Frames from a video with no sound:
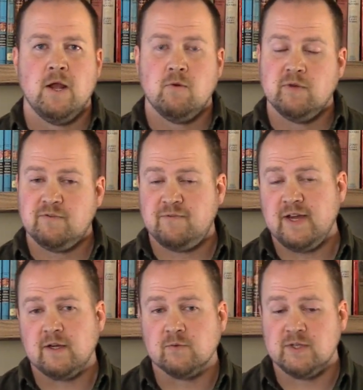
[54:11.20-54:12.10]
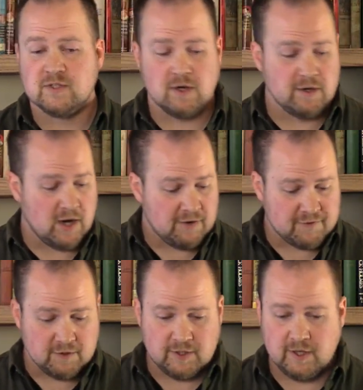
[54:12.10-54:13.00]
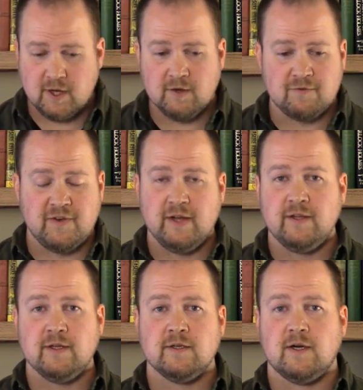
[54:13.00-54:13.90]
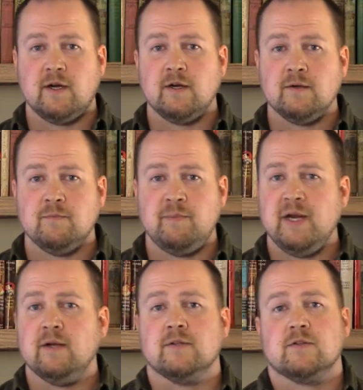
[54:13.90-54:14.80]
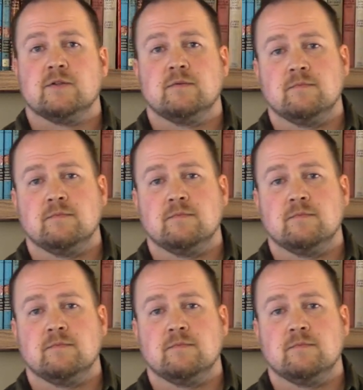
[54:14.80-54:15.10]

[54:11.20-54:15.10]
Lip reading: We failed. We start off early on failing our parents.